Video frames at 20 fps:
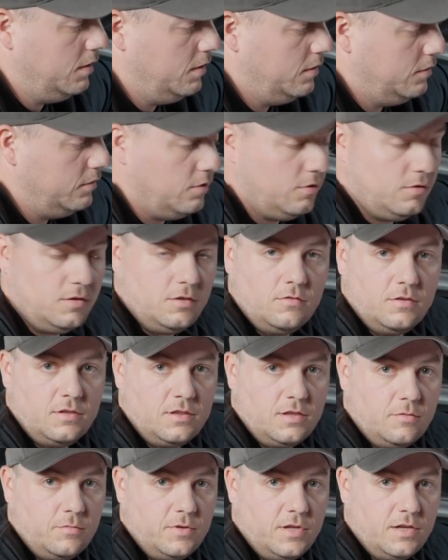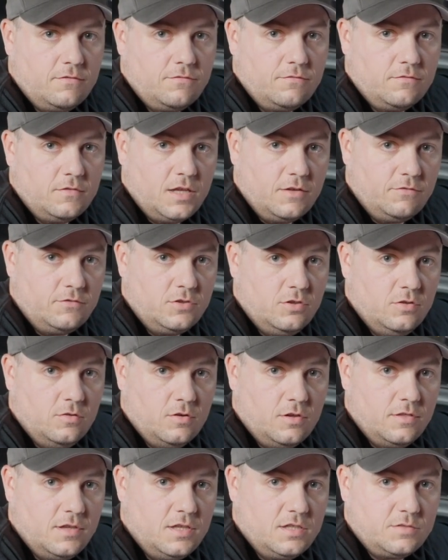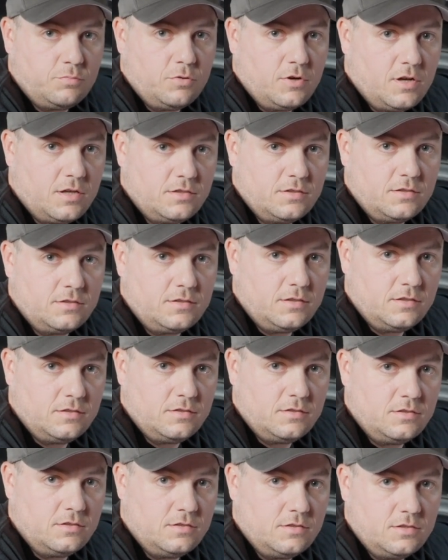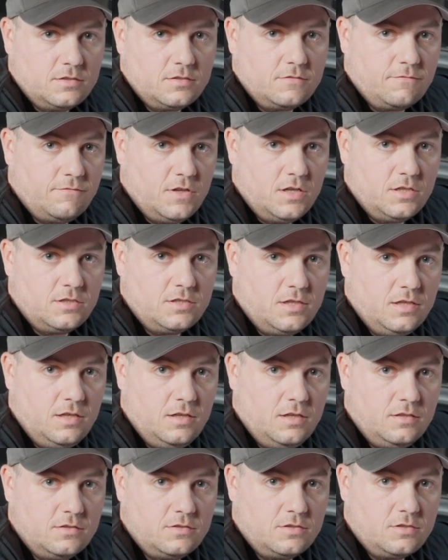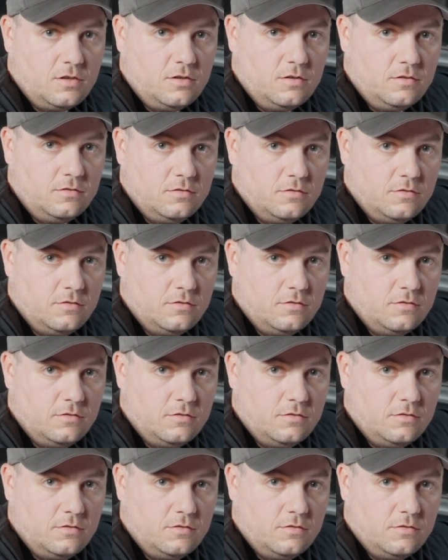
So the only thing we have left to do on this project is to just finish the install